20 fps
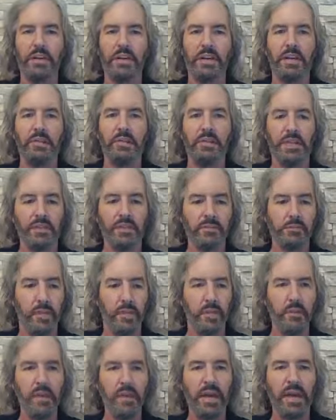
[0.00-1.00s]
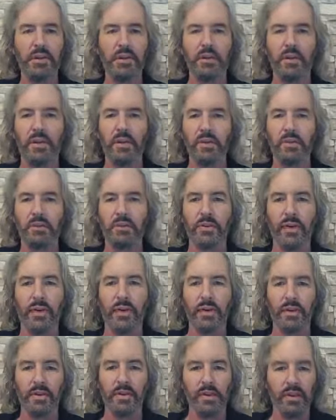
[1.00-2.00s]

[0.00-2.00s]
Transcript: evenings, but we had another uh,